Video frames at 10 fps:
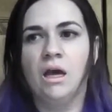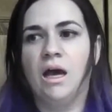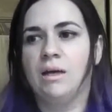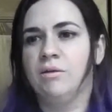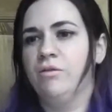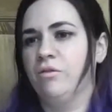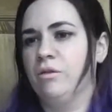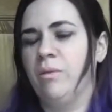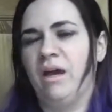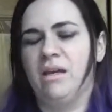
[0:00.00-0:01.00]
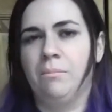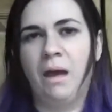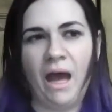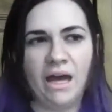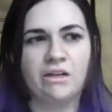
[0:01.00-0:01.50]
If you have to buy any
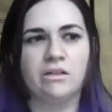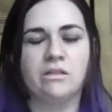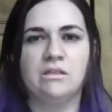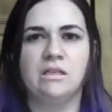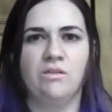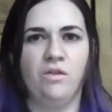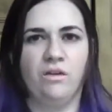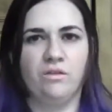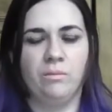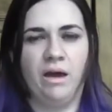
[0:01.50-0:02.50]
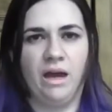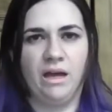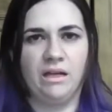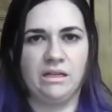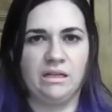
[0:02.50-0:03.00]
patterns, if you have to buy
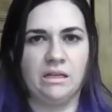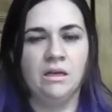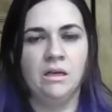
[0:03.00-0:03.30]
any